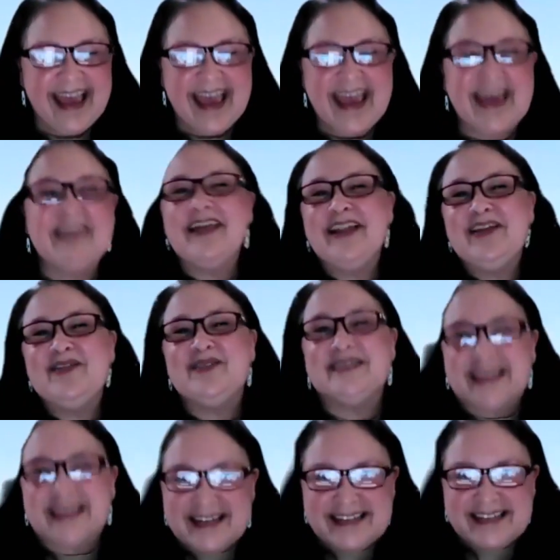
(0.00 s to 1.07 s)
And then you just
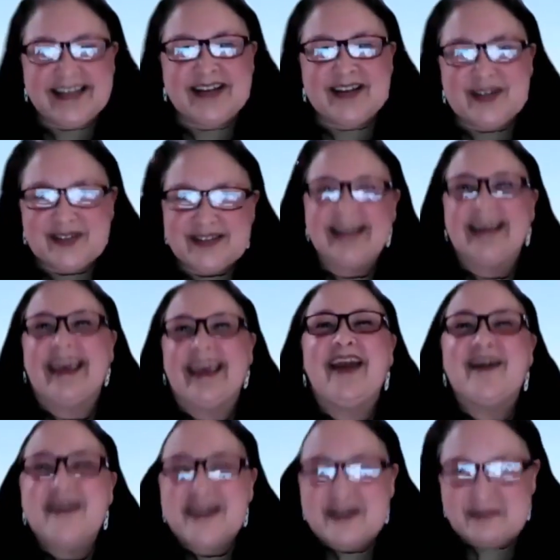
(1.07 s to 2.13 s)
continue to
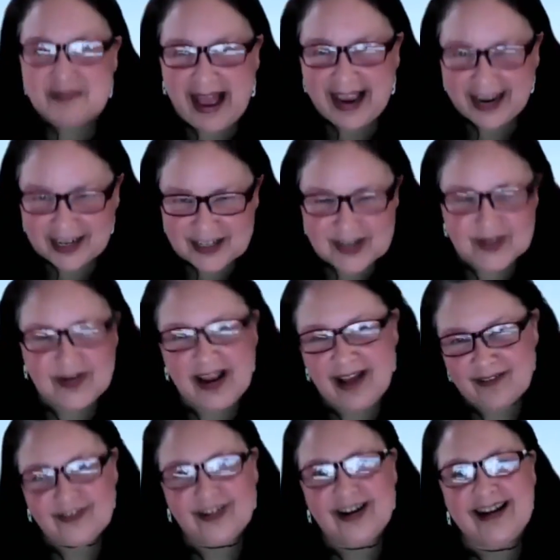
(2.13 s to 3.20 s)
carry your baggage around
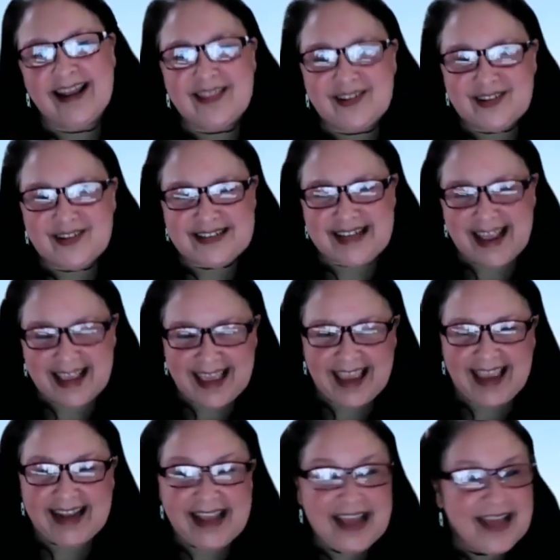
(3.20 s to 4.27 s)
for another
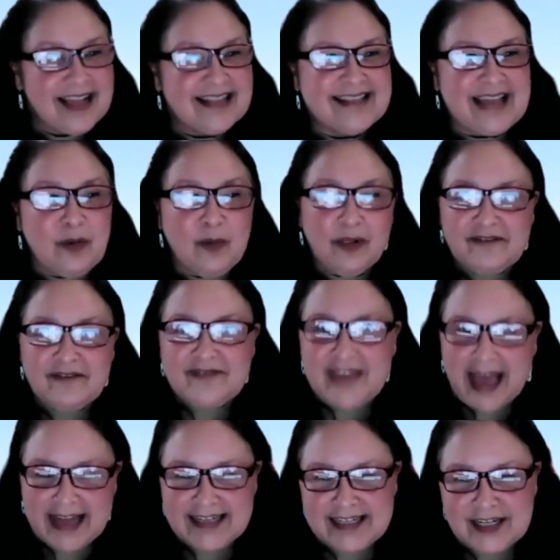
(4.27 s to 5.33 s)
decade. It's like, well, if
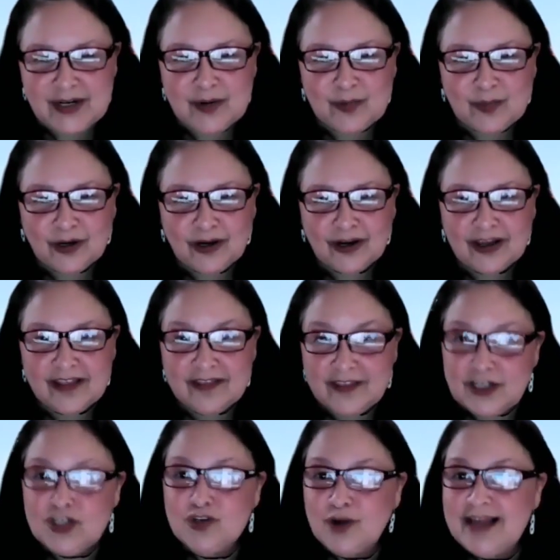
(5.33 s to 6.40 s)
that didn't work, then
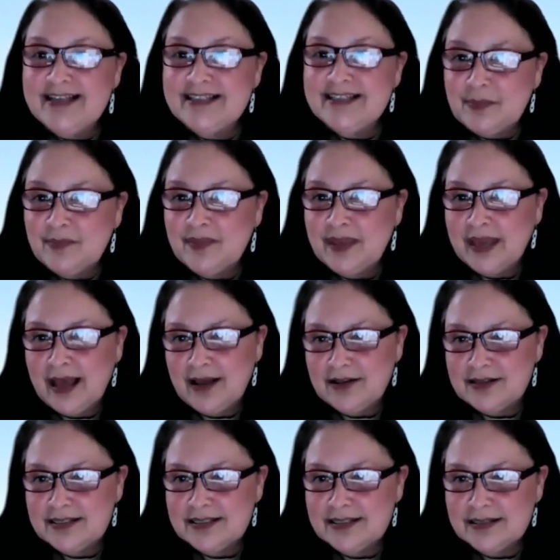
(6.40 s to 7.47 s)
try something
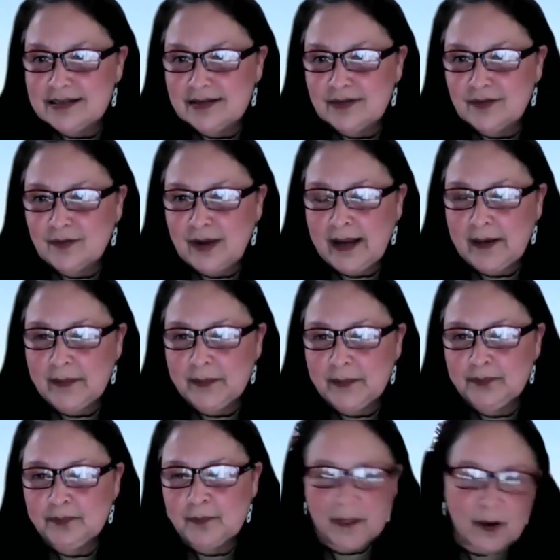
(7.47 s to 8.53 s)
else, right?
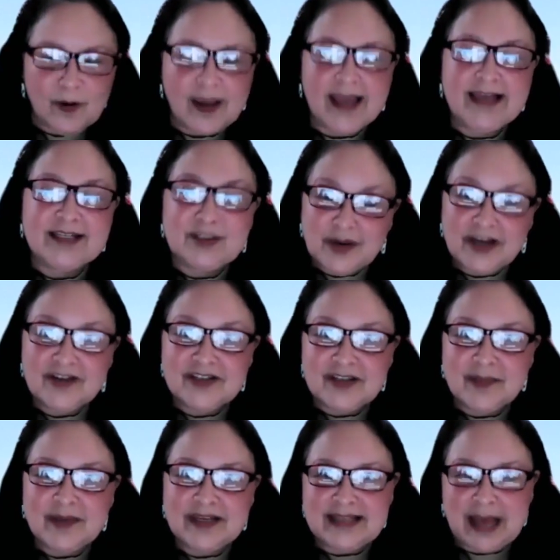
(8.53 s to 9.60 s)
Okay, so here's some
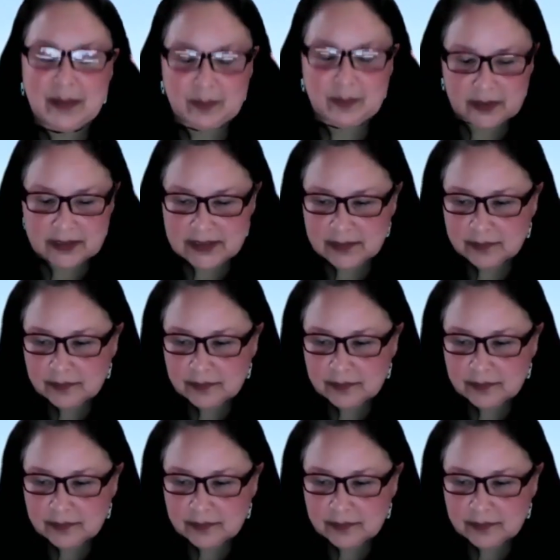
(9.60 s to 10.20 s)
examples.